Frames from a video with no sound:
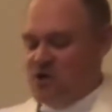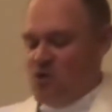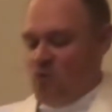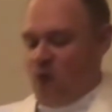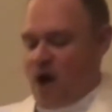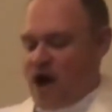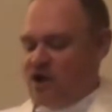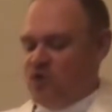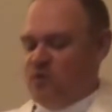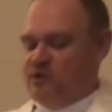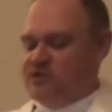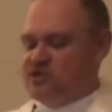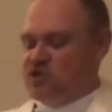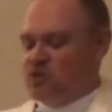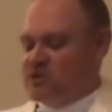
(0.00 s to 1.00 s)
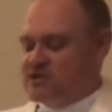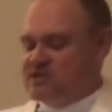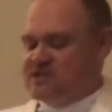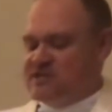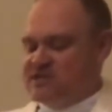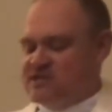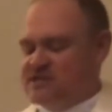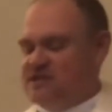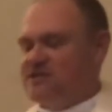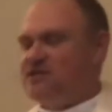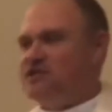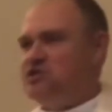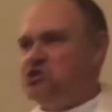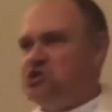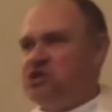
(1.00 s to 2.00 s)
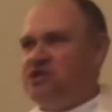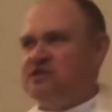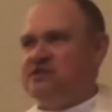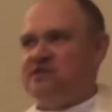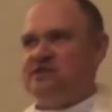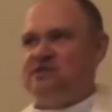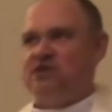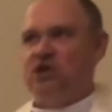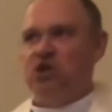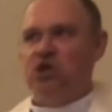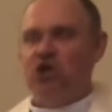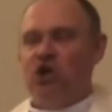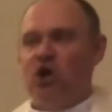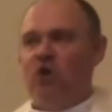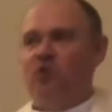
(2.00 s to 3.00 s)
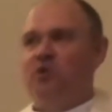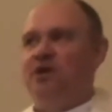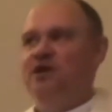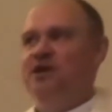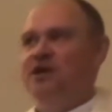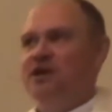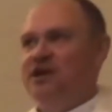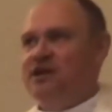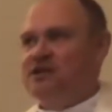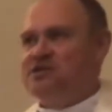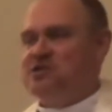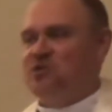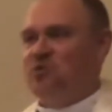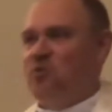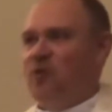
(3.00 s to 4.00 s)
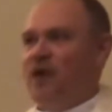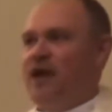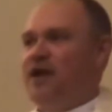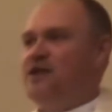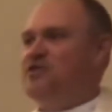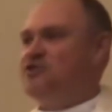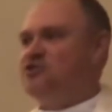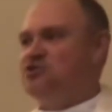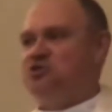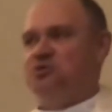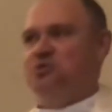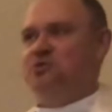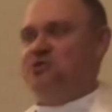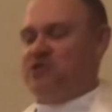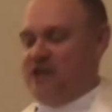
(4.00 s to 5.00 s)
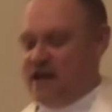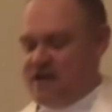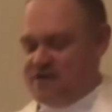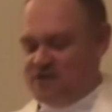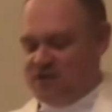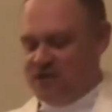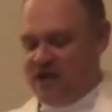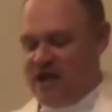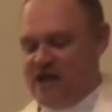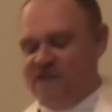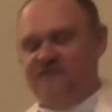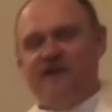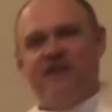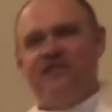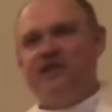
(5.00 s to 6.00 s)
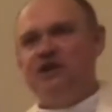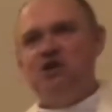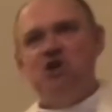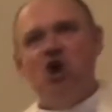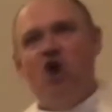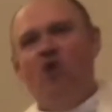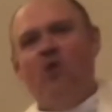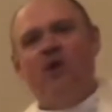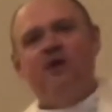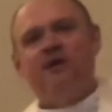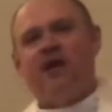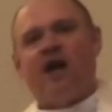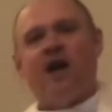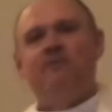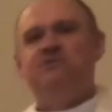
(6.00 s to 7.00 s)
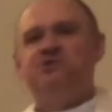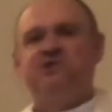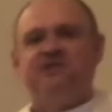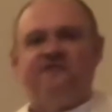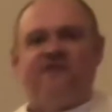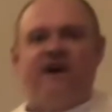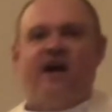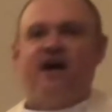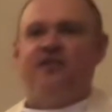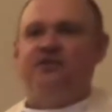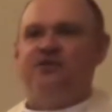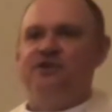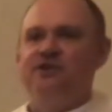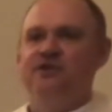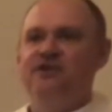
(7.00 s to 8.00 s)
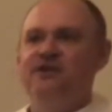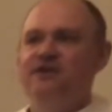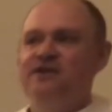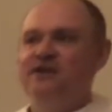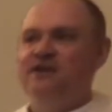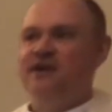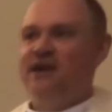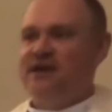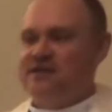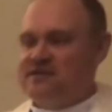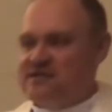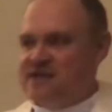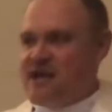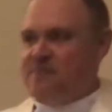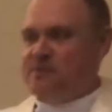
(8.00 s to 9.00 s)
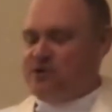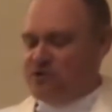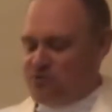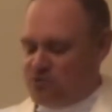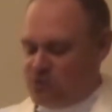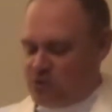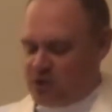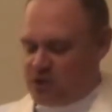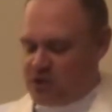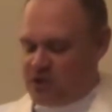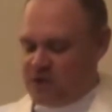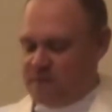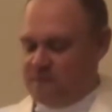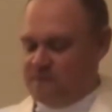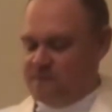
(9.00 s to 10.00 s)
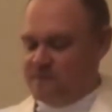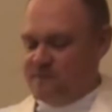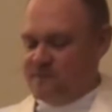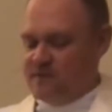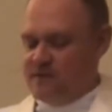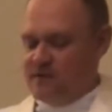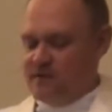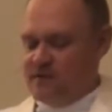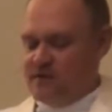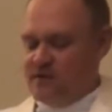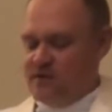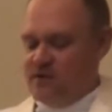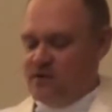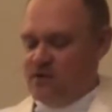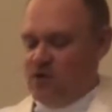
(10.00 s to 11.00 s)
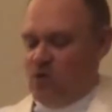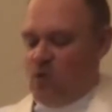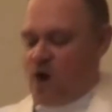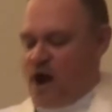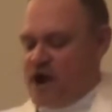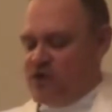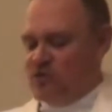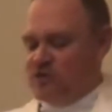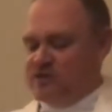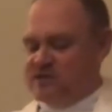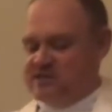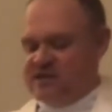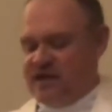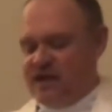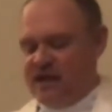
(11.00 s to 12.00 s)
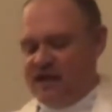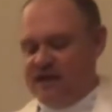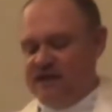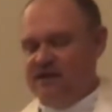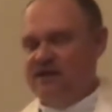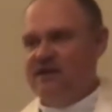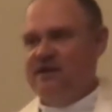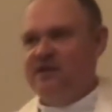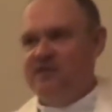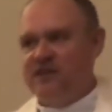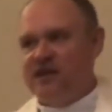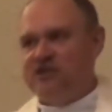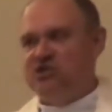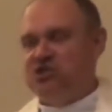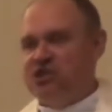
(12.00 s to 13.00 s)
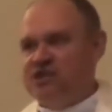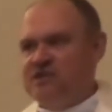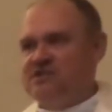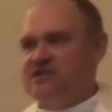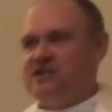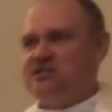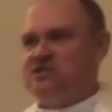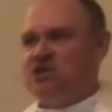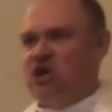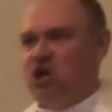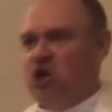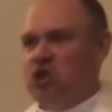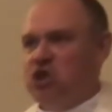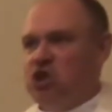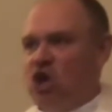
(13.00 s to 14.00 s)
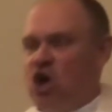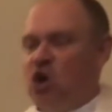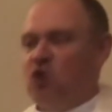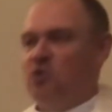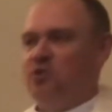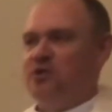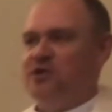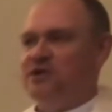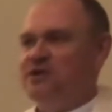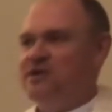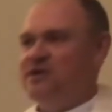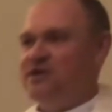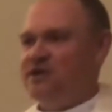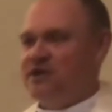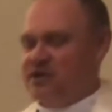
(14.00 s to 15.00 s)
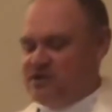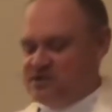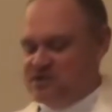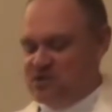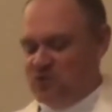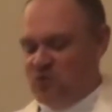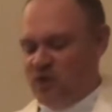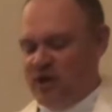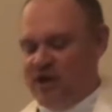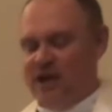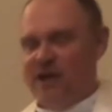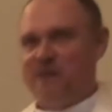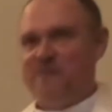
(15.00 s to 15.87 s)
Why are we so insistent that Jesus alone is the way, the truth, and the life, and that no one comes to the Father except through him? Why do we say that Jesus alone is the way?